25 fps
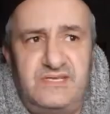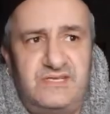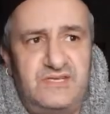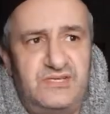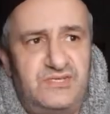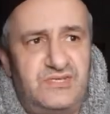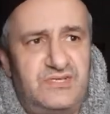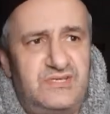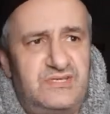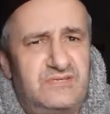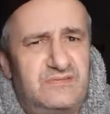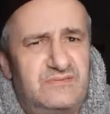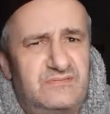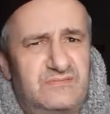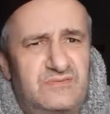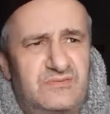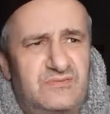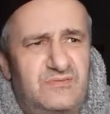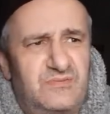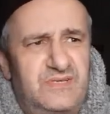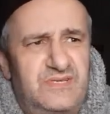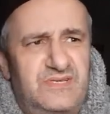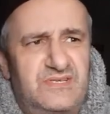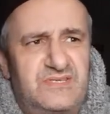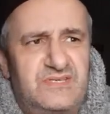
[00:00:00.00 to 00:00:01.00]
Yidgett in
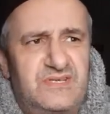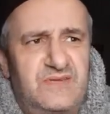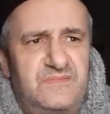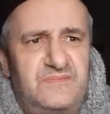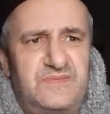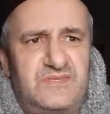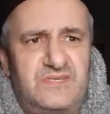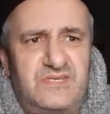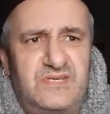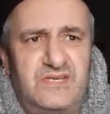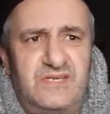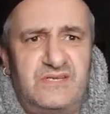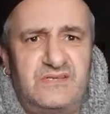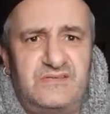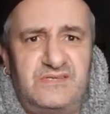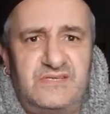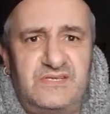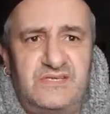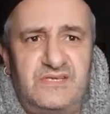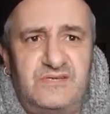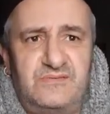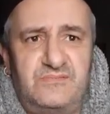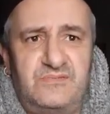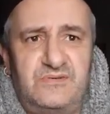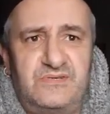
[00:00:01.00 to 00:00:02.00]
2017, I
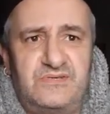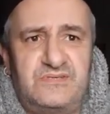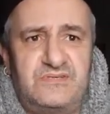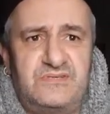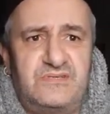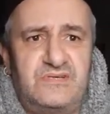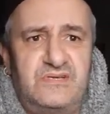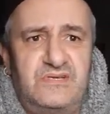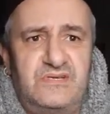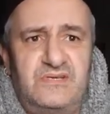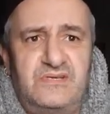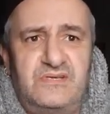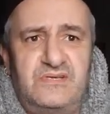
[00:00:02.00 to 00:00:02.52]
think it was.